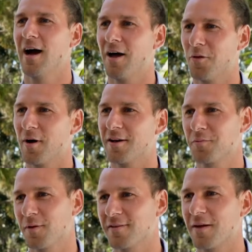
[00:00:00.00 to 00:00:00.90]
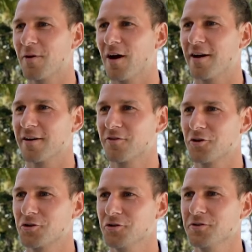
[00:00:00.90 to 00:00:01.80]
Otherwise, please keep an eye on our
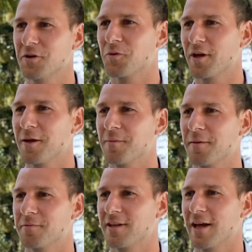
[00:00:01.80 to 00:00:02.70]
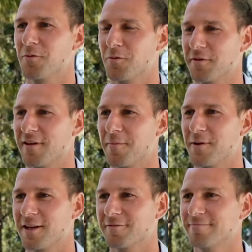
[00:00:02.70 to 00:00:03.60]
socials and we'll keep you up to date with what's happening.